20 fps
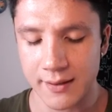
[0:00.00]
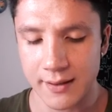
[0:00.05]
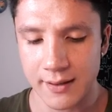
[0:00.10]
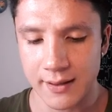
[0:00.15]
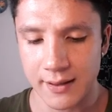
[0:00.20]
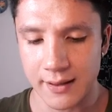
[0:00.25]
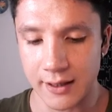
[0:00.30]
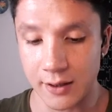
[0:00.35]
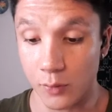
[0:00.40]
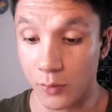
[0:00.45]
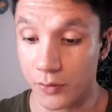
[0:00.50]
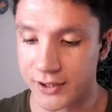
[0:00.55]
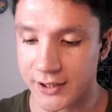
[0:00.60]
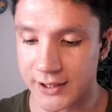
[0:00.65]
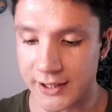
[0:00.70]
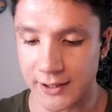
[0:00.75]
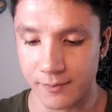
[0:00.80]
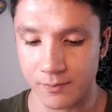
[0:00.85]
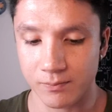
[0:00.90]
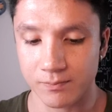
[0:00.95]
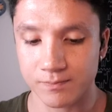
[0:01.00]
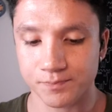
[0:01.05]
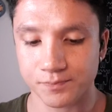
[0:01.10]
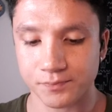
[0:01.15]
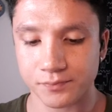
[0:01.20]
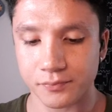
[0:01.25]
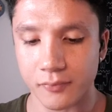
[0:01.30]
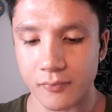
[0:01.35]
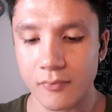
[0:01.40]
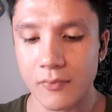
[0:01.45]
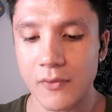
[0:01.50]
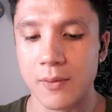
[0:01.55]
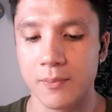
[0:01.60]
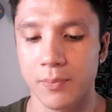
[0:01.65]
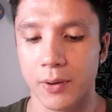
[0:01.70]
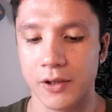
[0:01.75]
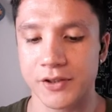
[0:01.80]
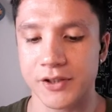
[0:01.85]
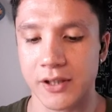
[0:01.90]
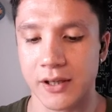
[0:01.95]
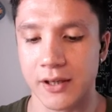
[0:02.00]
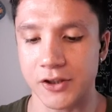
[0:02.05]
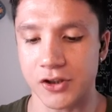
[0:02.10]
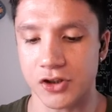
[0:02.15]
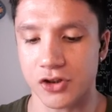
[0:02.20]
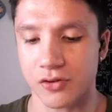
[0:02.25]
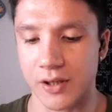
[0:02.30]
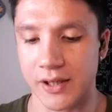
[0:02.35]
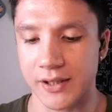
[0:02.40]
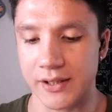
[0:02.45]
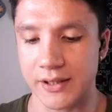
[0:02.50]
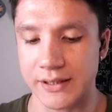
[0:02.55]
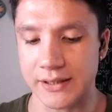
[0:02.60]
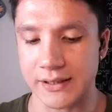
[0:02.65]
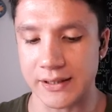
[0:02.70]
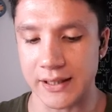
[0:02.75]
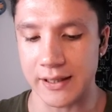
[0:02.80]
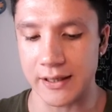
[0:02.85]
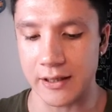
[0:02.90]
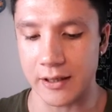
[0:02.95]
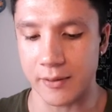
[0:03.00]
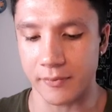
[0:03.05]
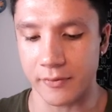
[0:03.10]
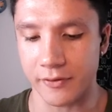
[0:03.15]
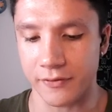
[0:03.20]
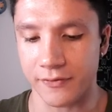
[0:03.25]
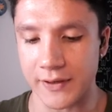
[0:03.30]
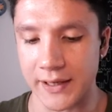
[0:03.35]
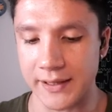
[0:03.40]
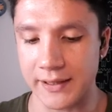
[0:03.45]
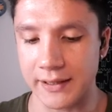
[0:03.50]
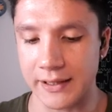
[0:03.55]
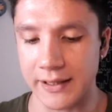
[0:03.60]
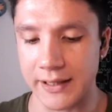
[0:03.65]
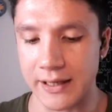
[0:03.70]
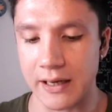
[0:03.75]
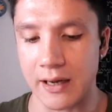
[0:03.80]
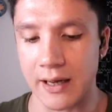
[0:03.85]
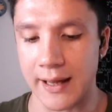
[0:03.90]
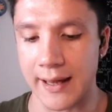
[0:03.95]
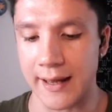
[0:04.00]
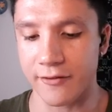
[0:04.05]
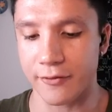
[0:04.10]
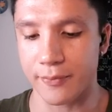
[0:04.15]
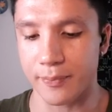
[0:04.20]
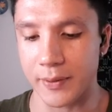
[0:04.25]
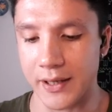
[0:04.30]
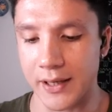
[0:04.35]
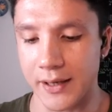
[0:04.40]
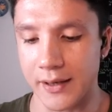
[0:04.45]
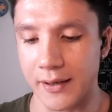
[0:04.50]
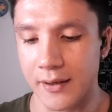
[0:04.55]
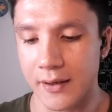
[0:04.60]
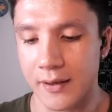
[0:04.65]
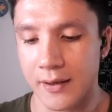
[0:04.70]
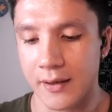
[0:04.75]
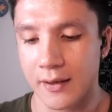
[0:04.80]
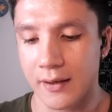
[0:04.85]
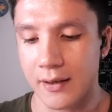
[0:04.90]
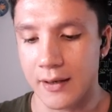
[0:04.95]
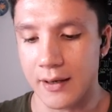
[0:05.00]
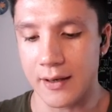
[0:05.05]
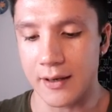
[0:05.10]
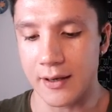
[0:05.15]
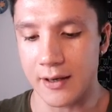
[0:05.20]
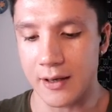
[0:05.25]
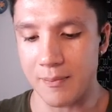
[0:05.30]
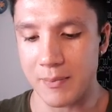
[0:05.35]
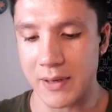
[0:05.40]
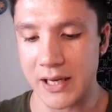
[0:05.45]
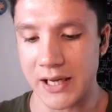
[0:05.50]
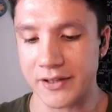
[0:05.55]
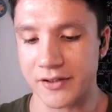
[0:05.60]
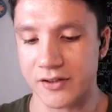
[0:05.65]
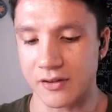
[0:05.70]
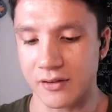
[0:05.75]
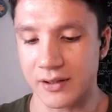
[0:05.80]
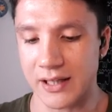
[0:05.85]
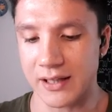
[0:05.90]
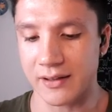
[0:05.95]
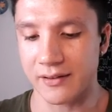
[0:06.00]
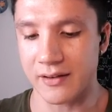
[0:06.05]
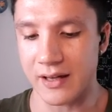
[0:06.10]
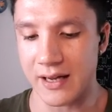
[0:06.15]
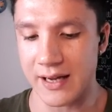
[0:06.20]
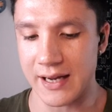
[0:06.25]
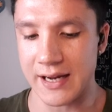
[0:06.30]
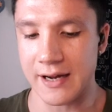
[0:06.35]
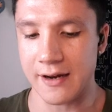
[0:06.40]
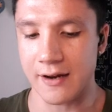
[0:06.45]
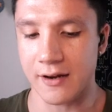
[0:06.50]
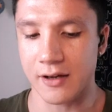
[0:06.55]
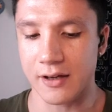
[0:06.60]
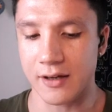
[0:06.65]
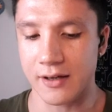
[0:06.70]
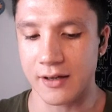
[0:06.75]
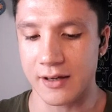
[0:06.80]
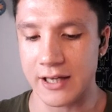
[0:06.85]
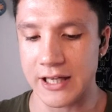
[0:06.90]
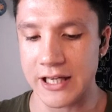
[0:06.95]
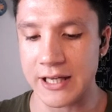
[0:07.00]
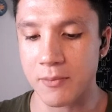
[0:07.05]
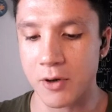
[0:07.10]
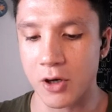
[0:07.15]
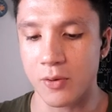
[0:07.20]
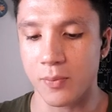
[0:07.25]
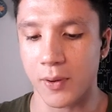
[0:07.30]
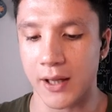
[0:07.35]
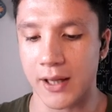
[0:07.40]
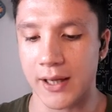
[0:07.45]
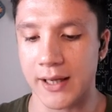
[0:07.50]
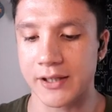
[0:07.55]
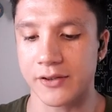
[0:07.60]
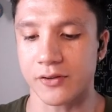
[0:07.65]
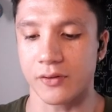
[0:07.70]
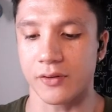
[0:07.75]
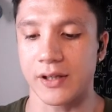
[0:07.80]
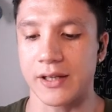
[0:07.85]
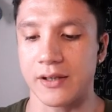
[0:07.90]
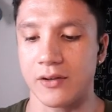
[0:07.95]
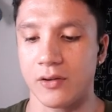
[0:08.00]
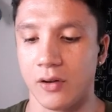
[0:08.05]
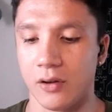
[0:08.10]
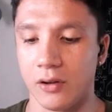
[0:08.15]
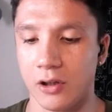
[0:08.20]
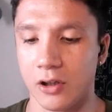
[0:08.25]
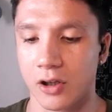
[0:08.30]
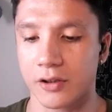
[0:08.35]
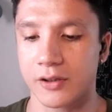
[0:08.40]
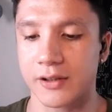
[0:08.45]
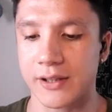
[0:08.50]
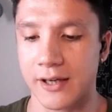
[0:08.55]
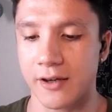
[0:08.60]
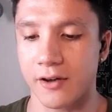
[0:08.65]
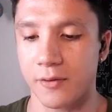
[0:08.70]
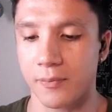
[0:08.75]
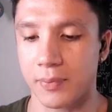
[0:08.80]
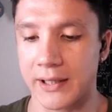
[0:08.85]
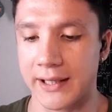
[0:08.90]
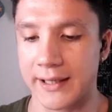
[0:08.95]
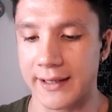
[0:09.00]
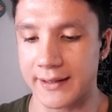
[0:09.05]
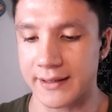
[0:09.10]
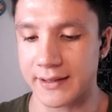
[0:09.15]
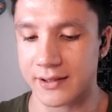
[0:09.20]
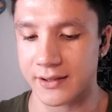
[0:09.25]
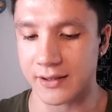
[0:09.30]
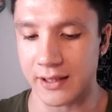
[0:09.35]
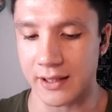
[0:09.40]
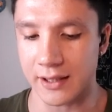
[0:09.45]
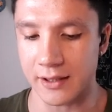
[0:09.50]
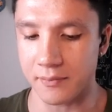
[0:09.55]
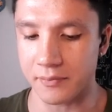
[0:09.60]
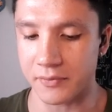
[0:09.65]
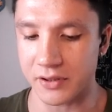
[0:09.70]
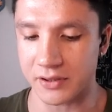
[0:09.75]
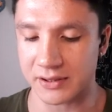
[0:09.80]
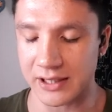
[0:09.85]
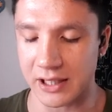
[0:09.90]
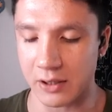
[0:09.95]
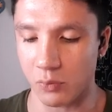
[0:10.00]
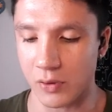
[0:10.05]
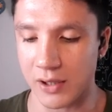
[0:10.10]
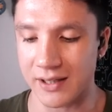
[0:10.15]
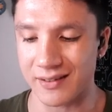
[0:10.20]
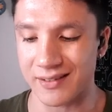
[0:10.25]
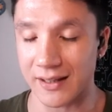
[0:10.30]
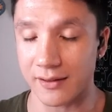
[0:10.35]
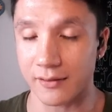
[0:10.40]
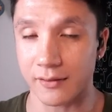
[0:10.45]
We'll see. Pulsar and Shredders finally have been made so that they immobilize or they will lock down players the same way that